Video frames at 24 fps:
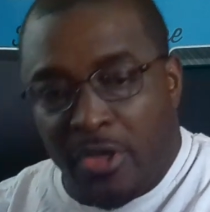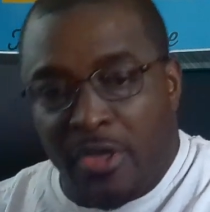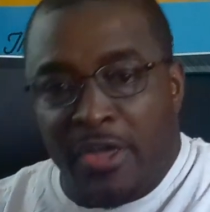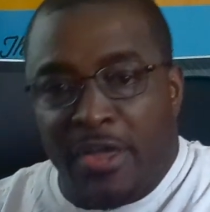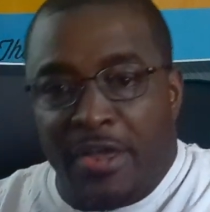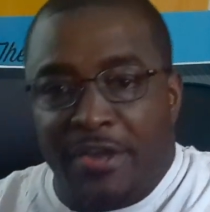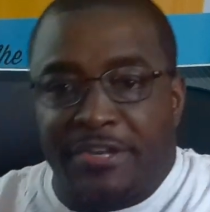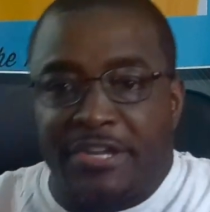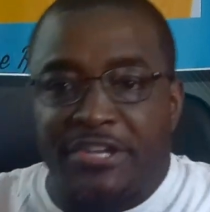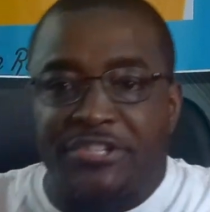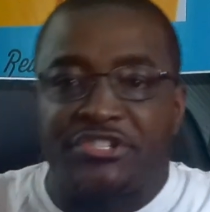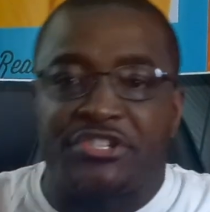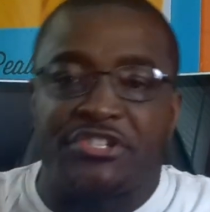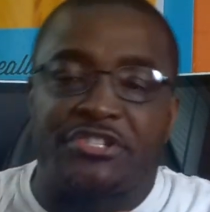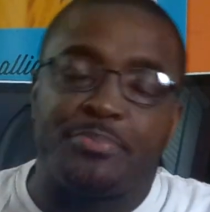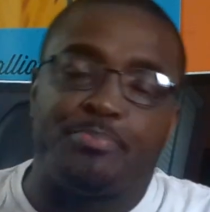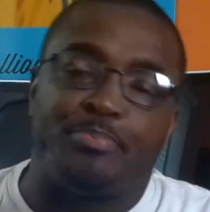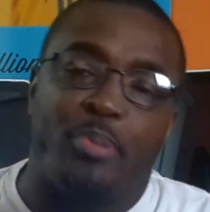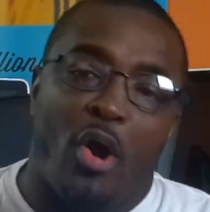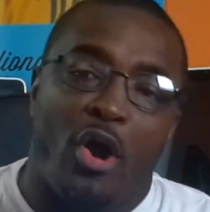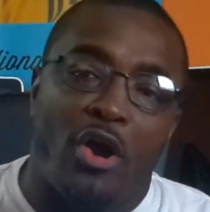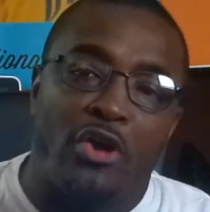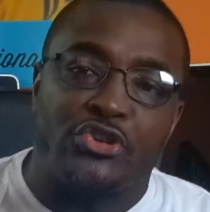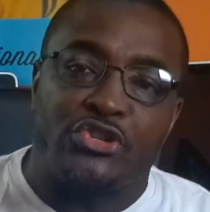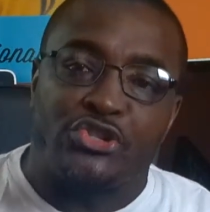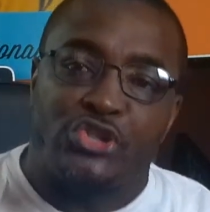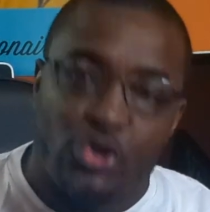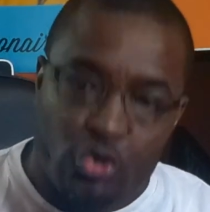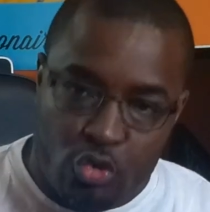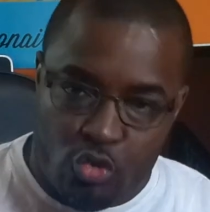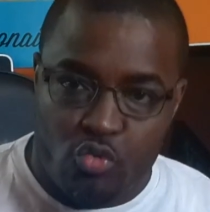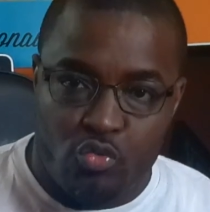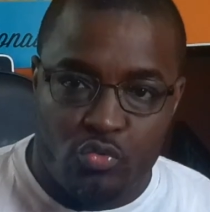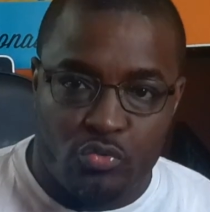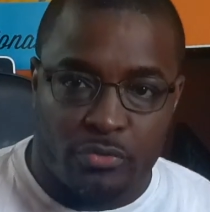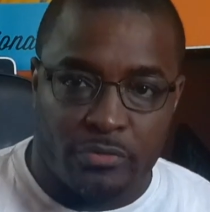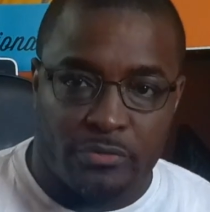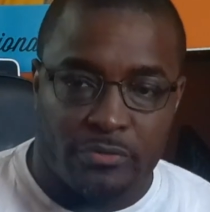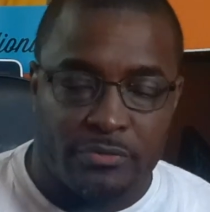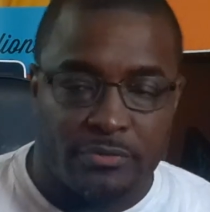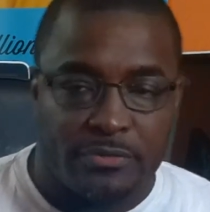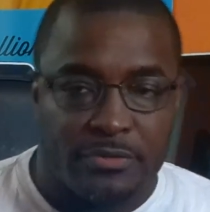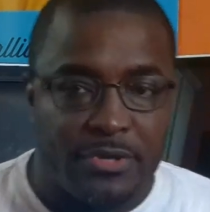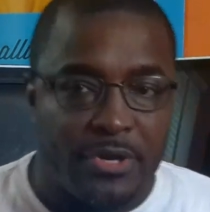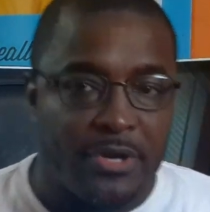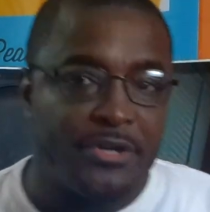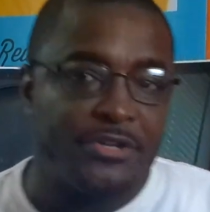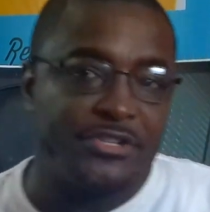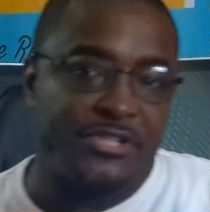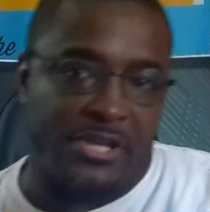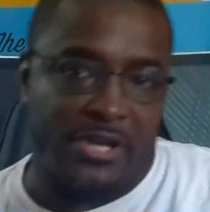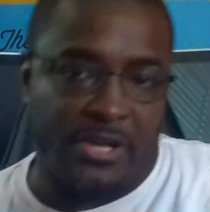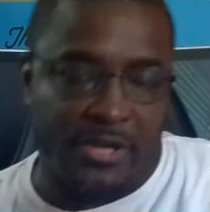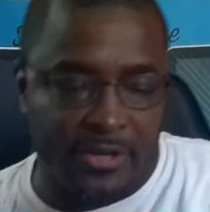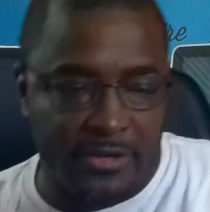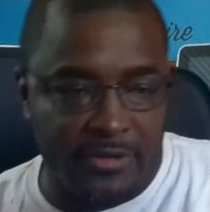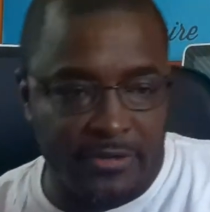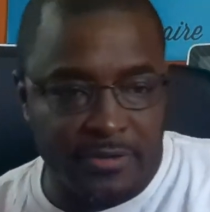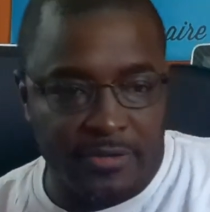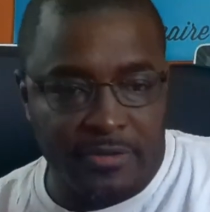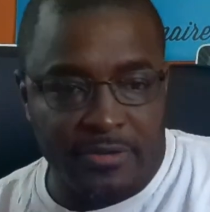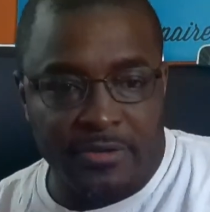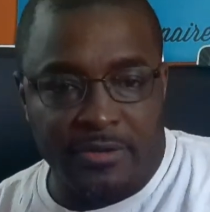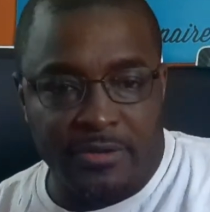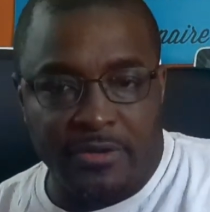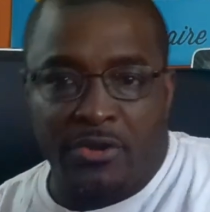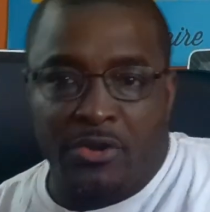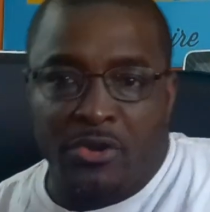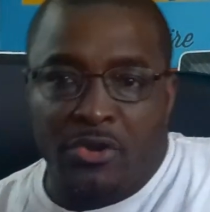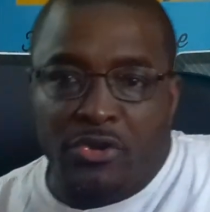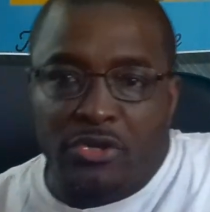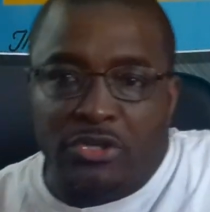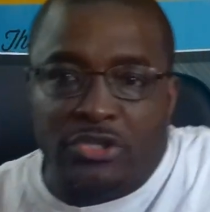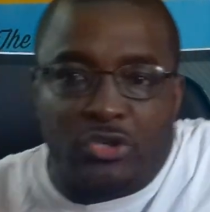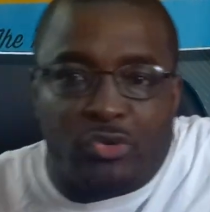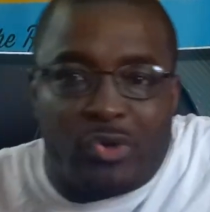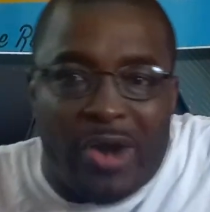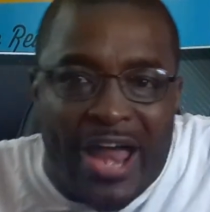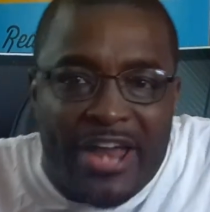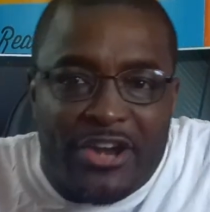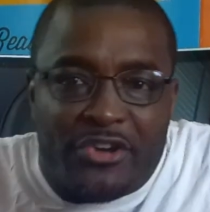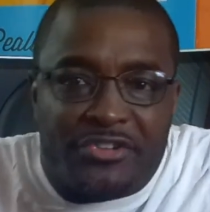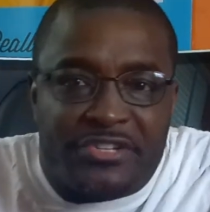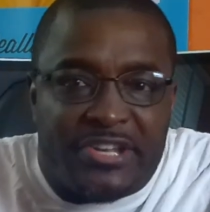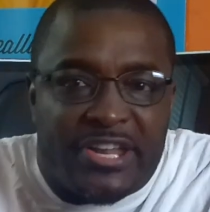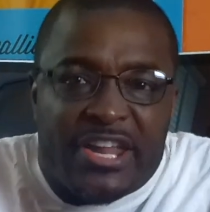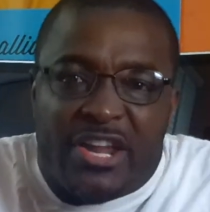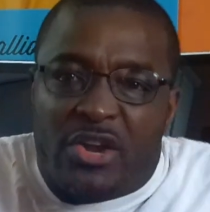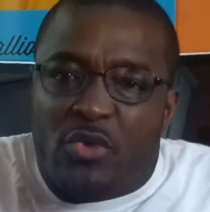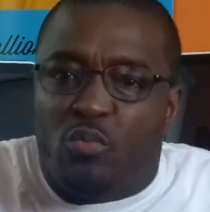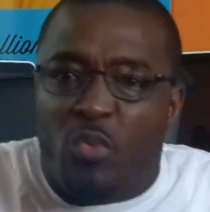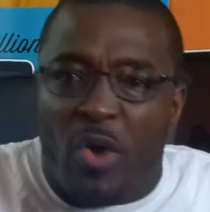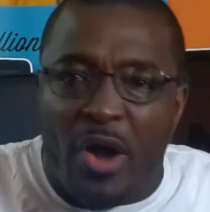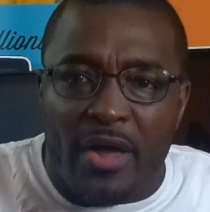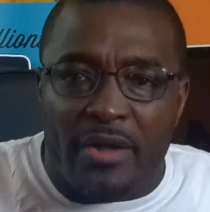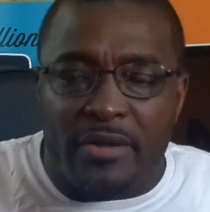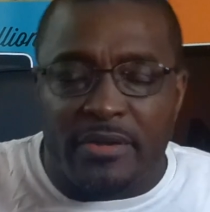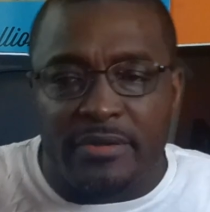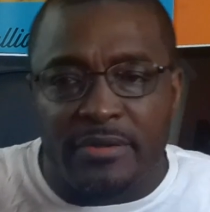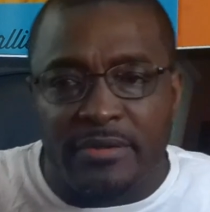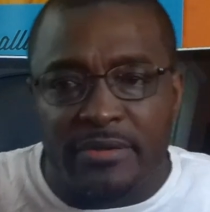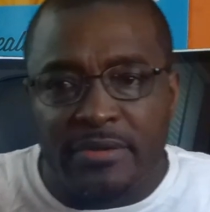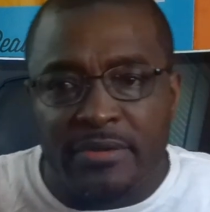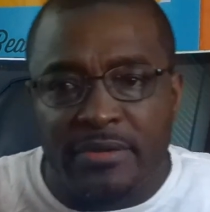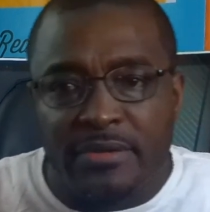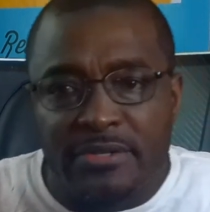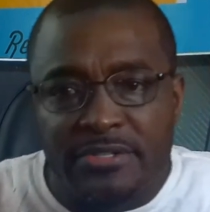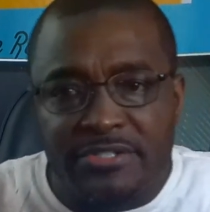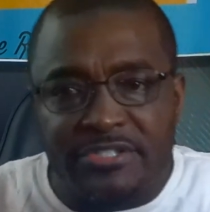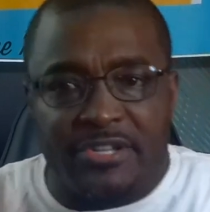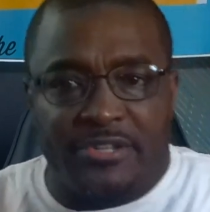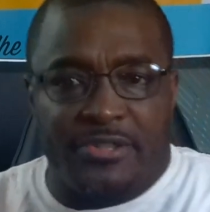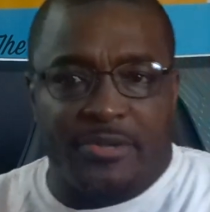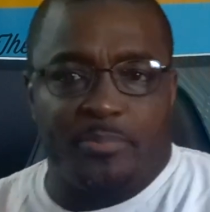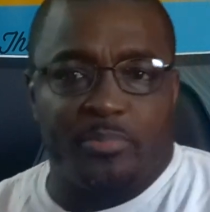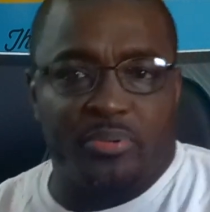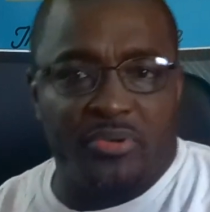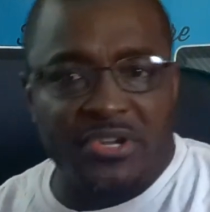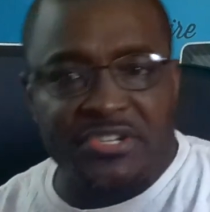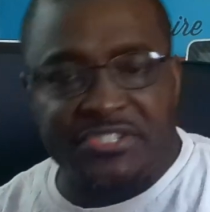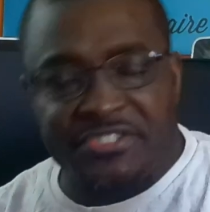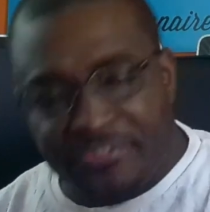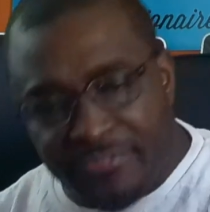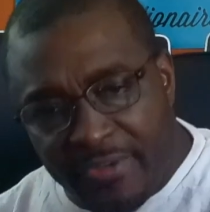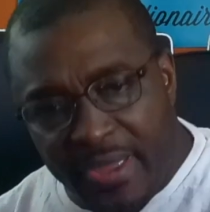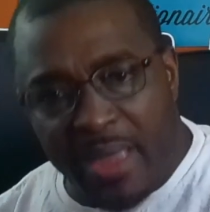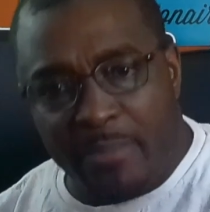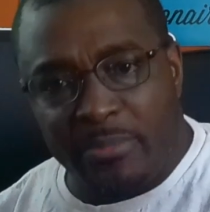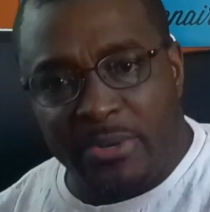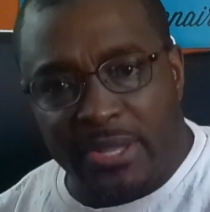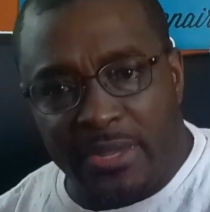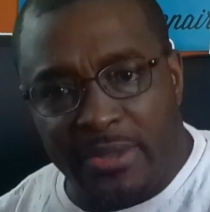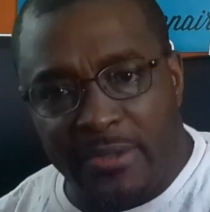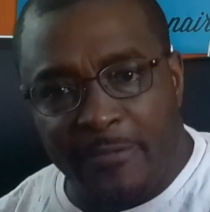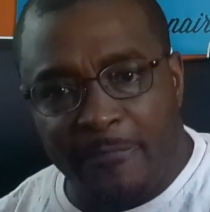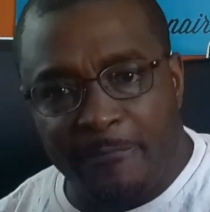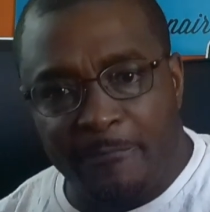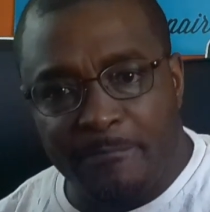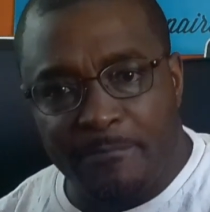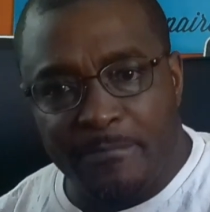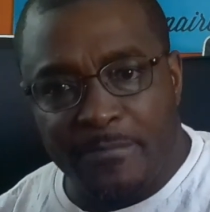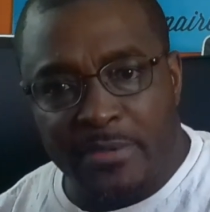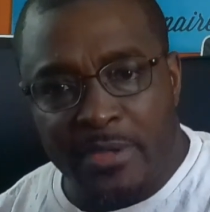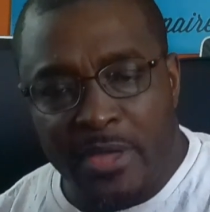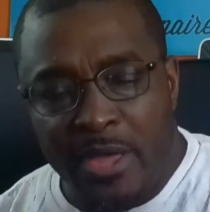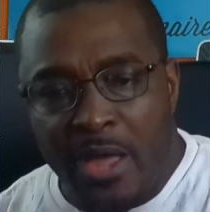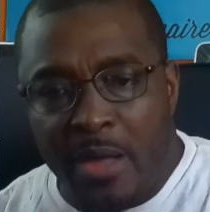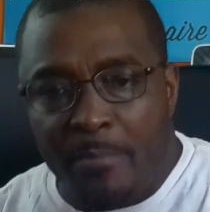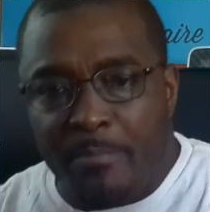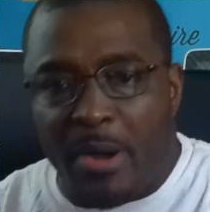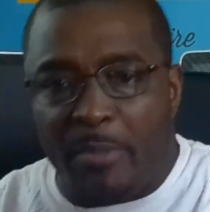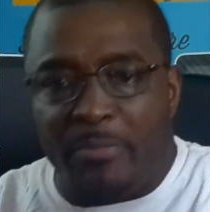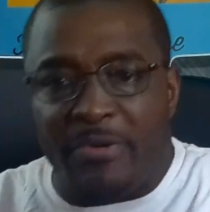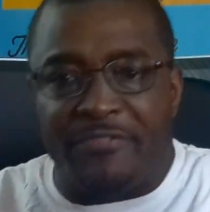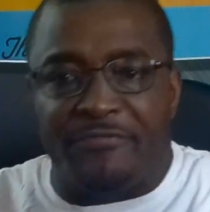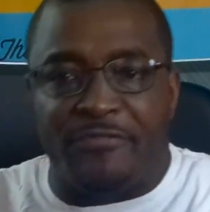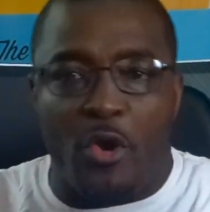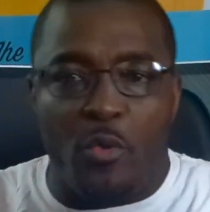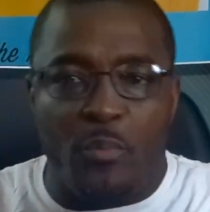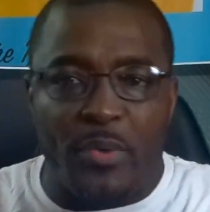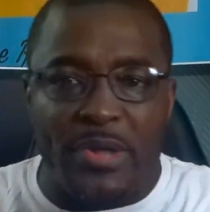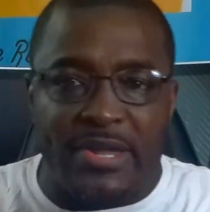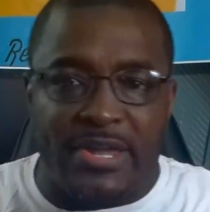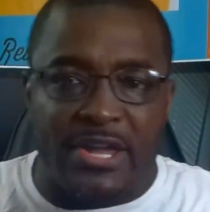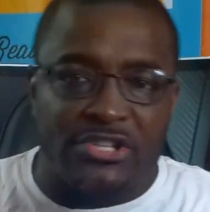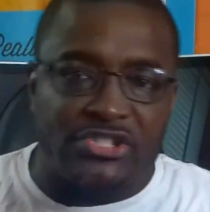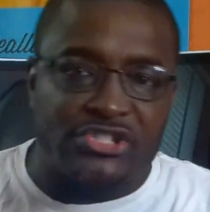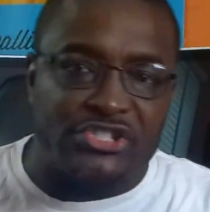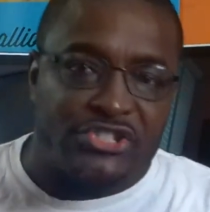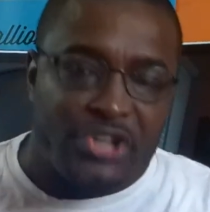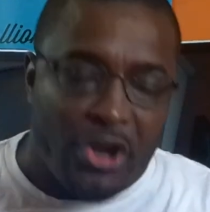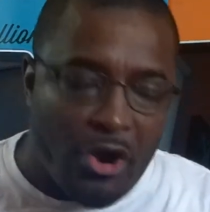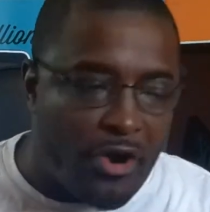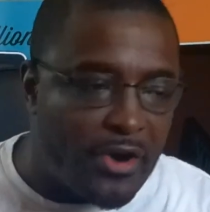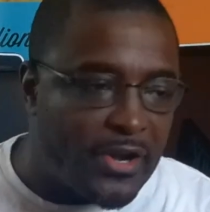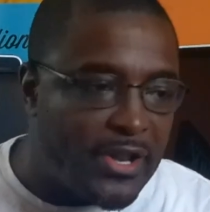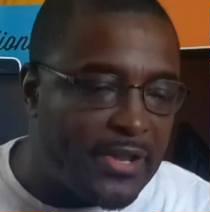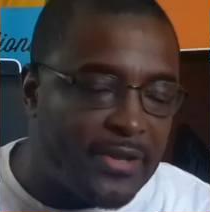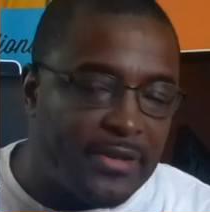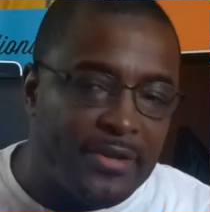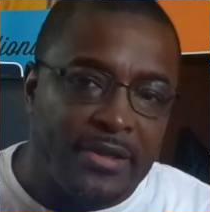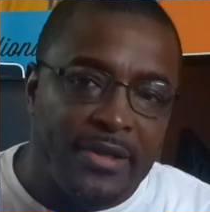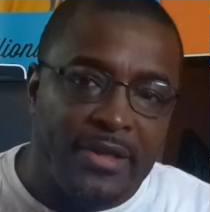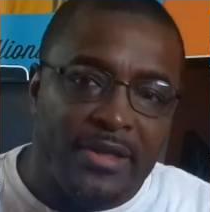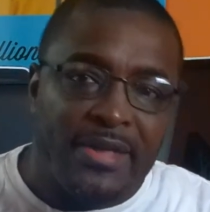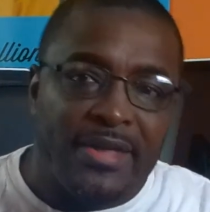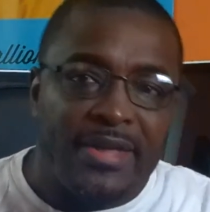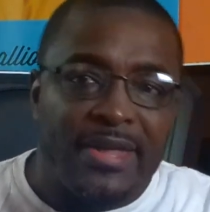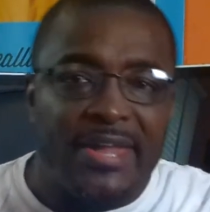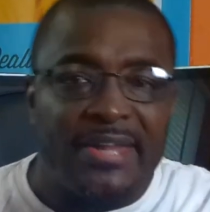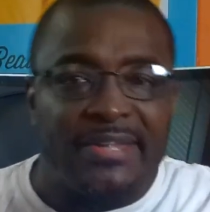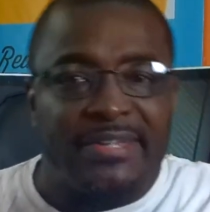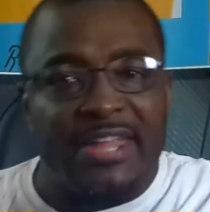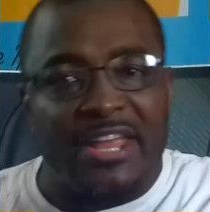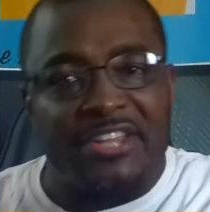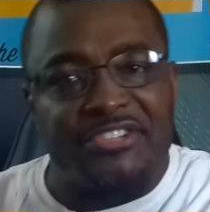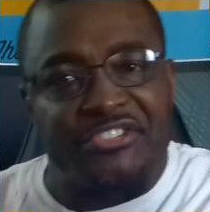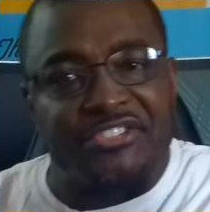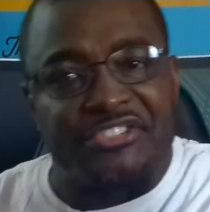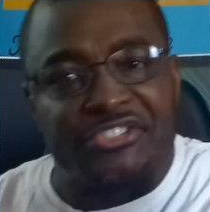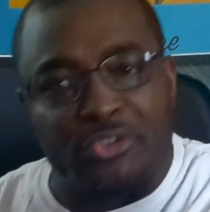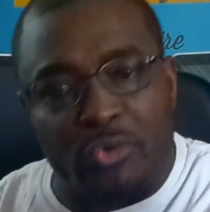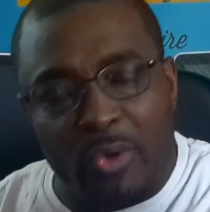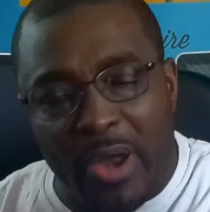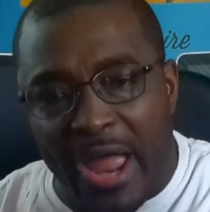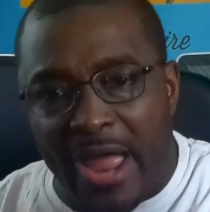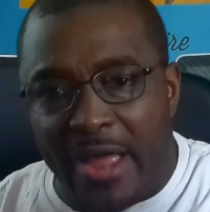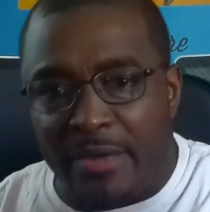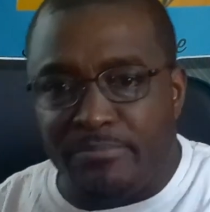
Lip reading: This is part 2 to Crier did what to the Prince family. But before we get started, hit that subscribe